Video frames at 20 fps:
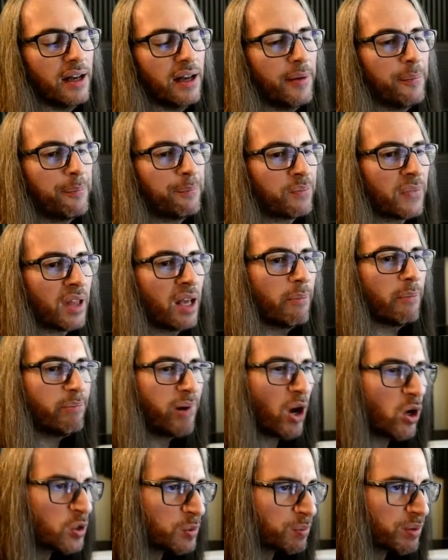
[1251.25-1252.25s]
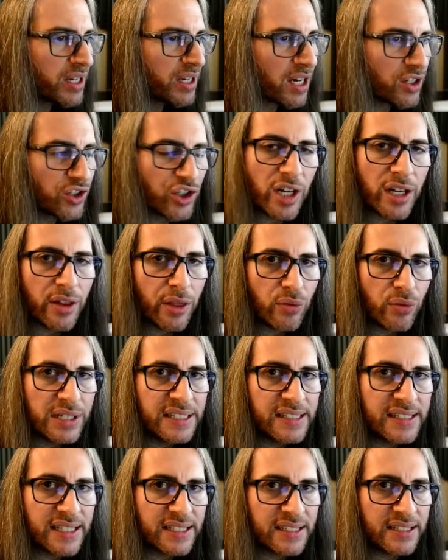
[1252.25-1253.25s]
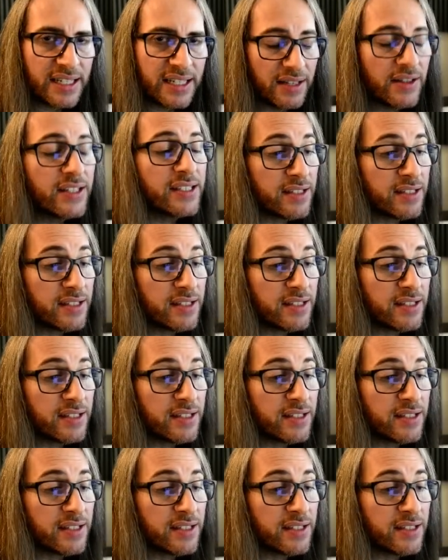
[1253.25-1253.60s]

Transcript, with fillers: Um, Post-production on 360,